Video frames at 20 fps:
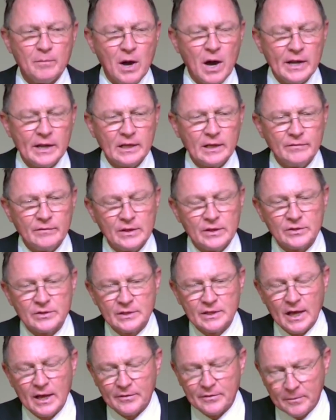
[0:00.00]
the body of this
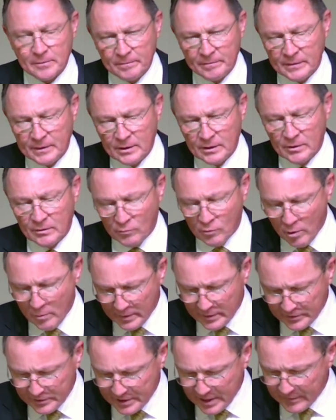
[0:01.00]
death?
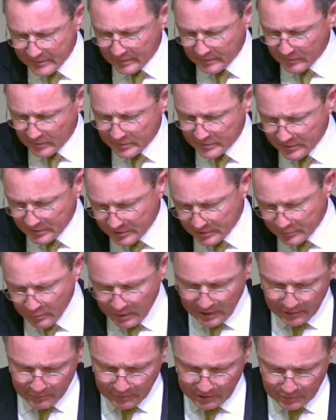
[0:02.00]
Romans 7, verses
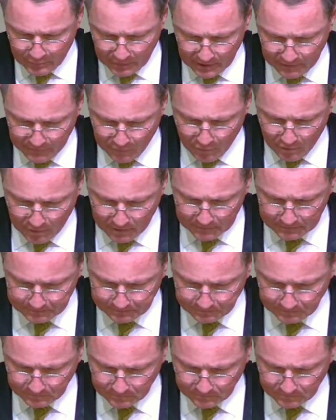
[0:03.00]
23 and 24.